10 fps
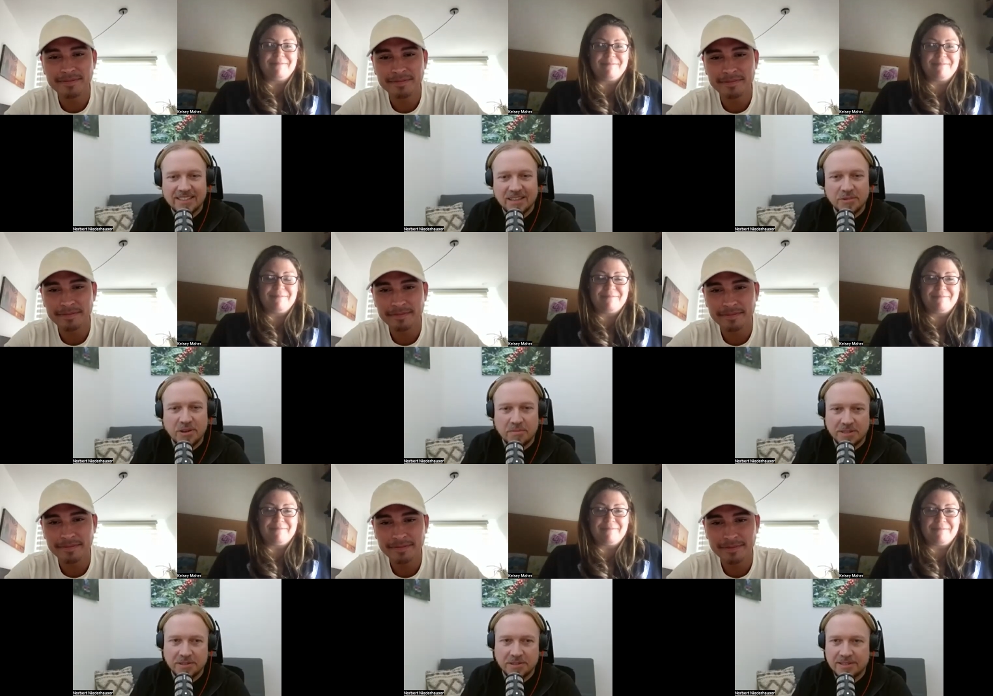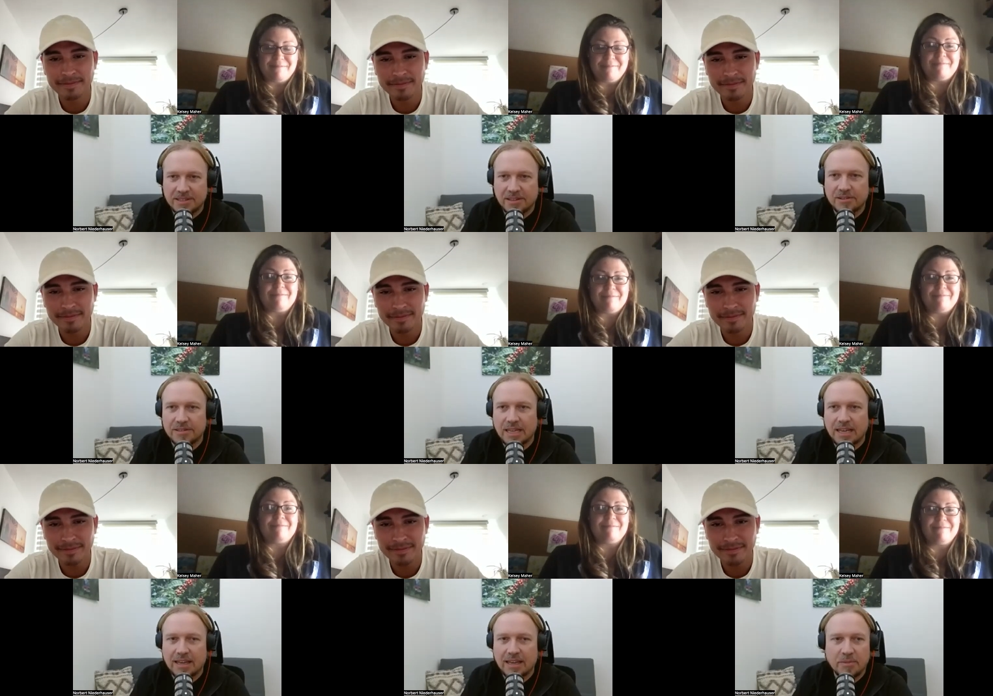Speaker 1: some new episodes so
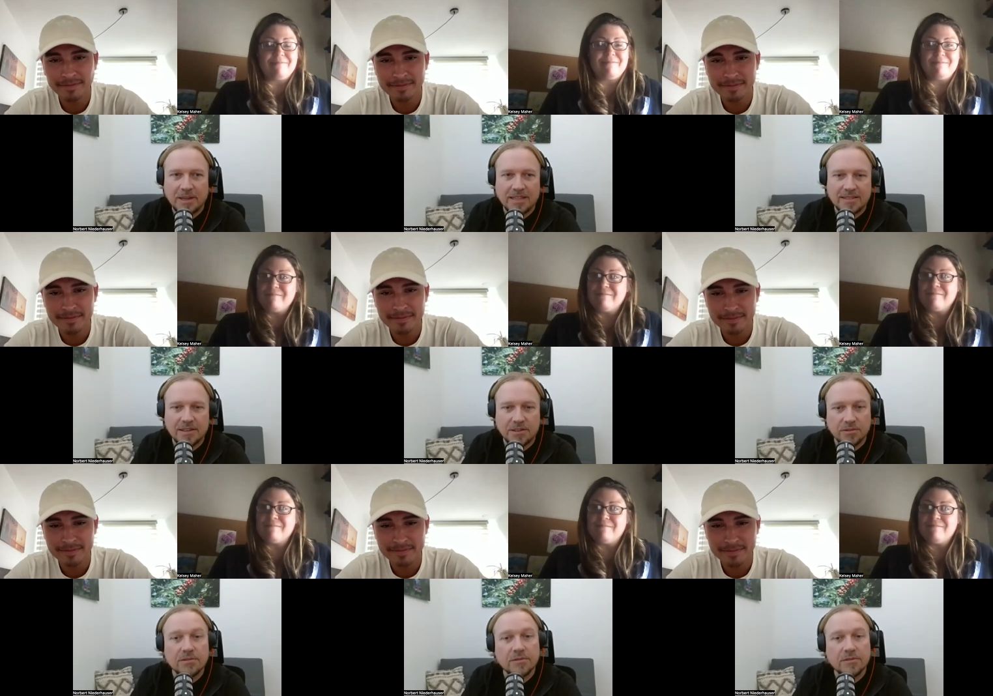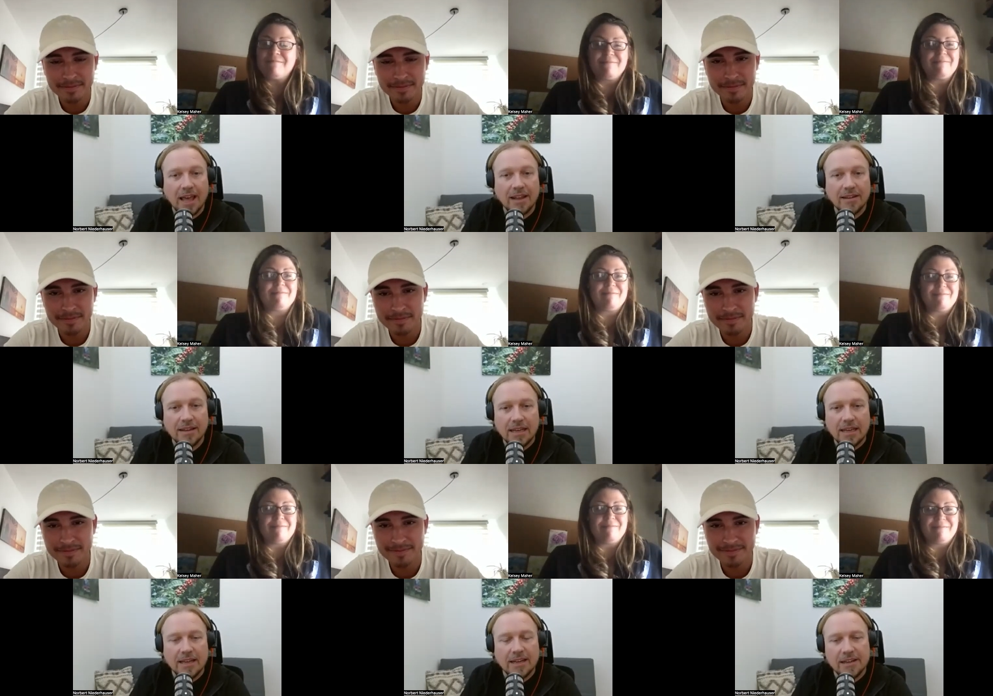uh, everybody stay tuned for that
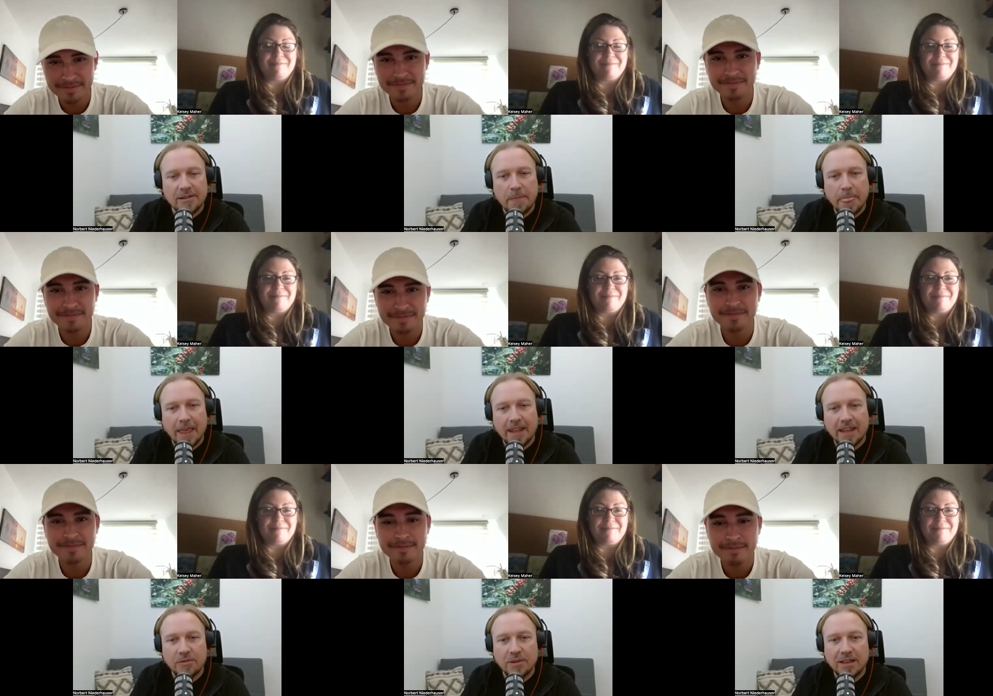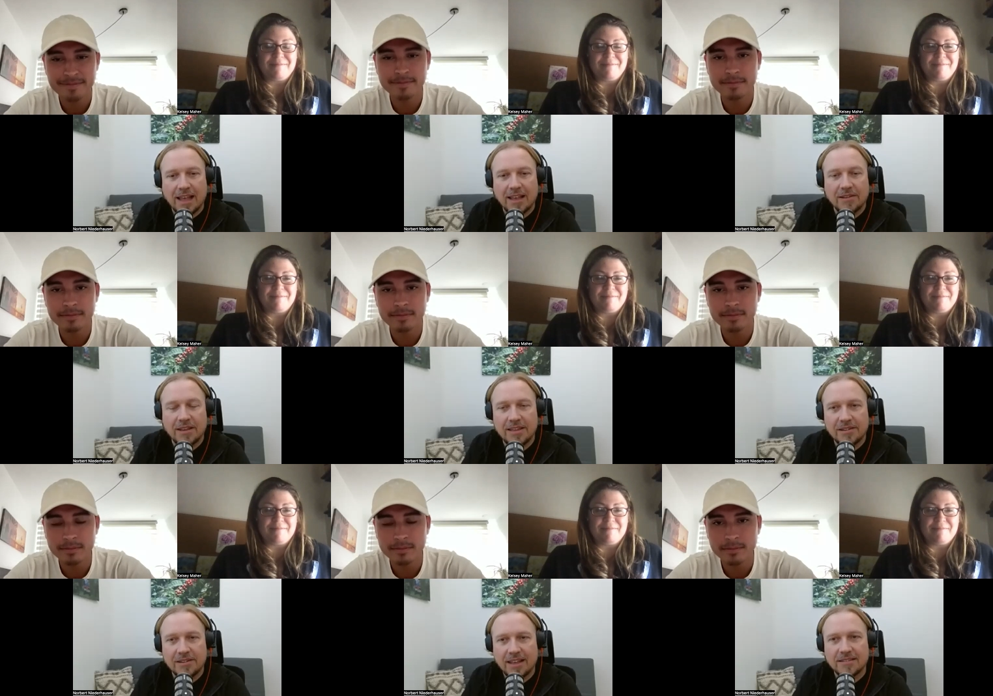um, and then you will have
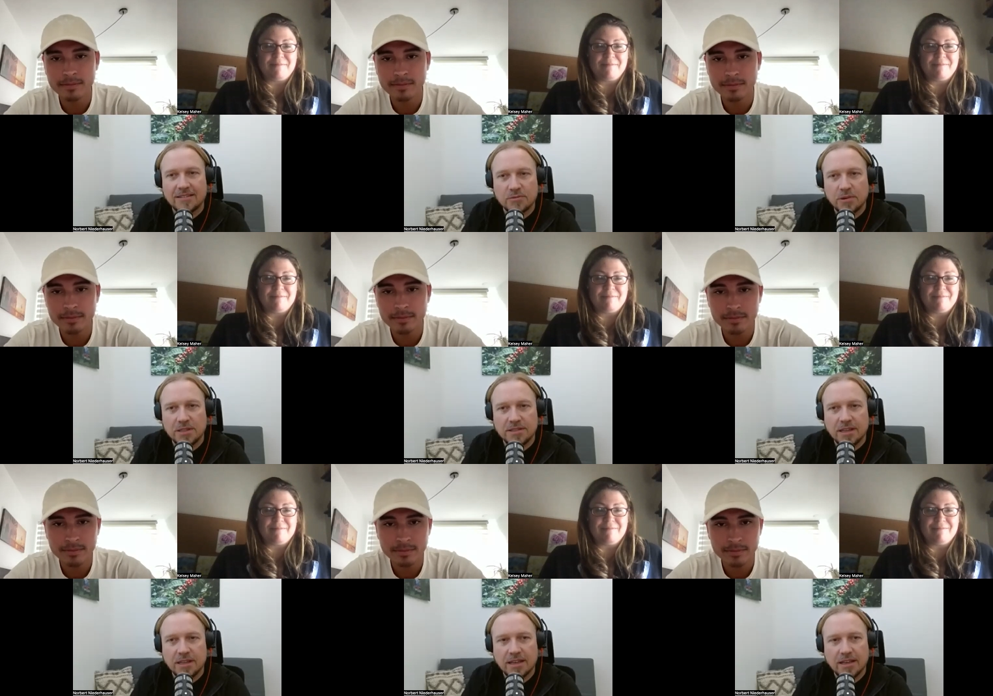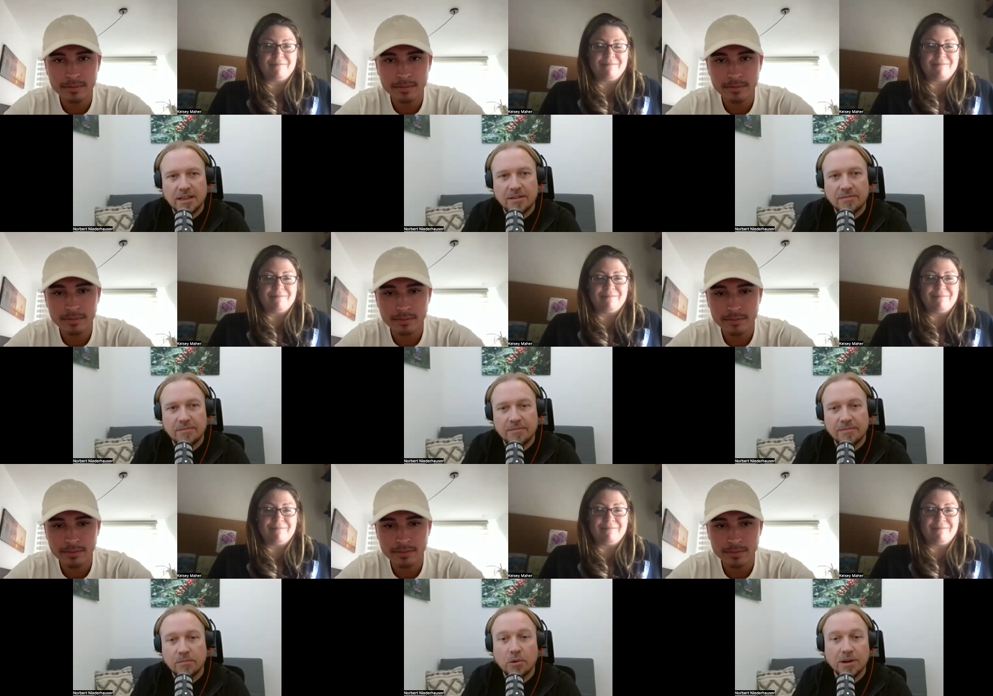hear Kelsey's voice uh,
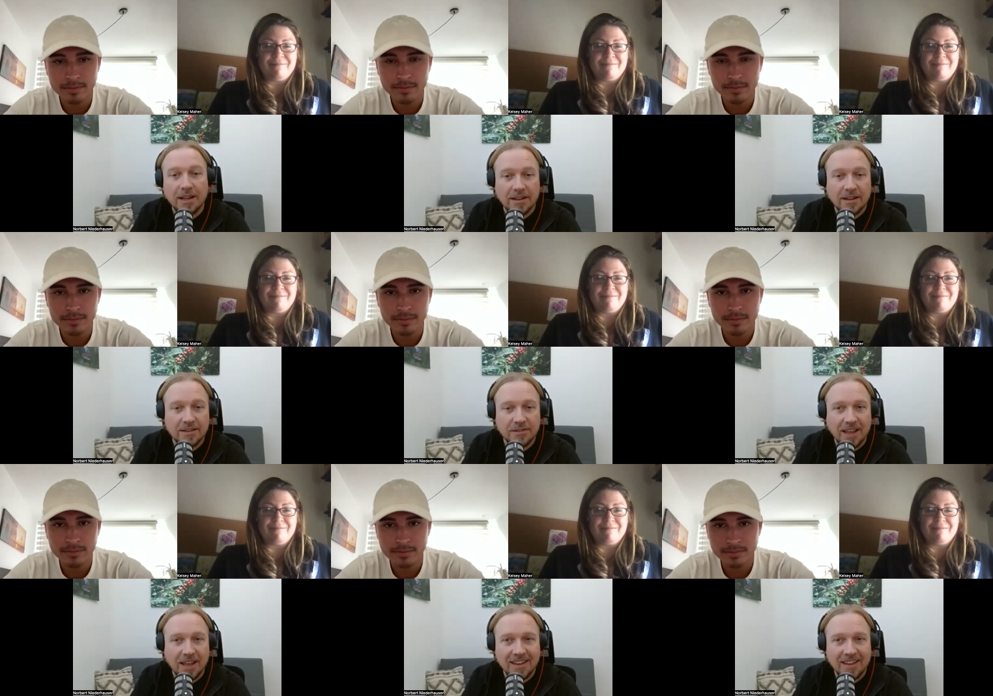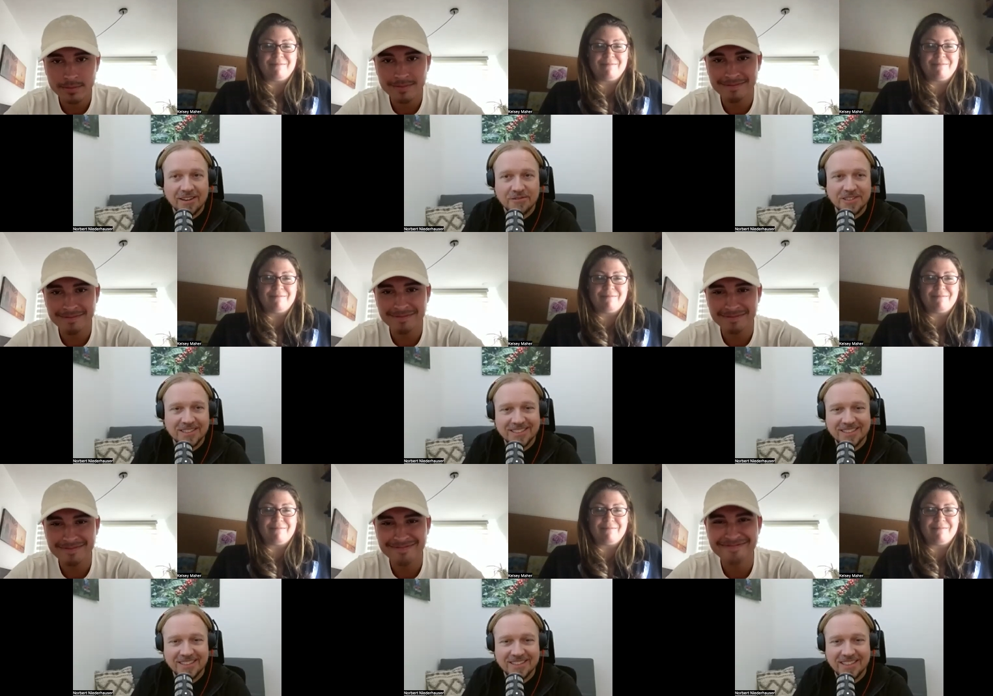um, more than today, of
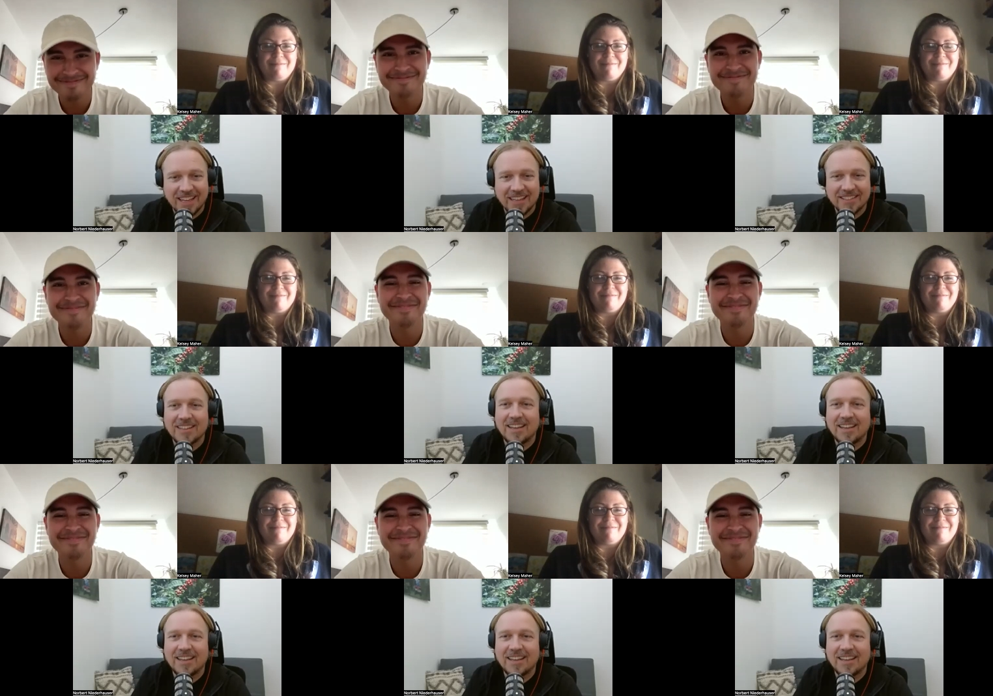course, because she has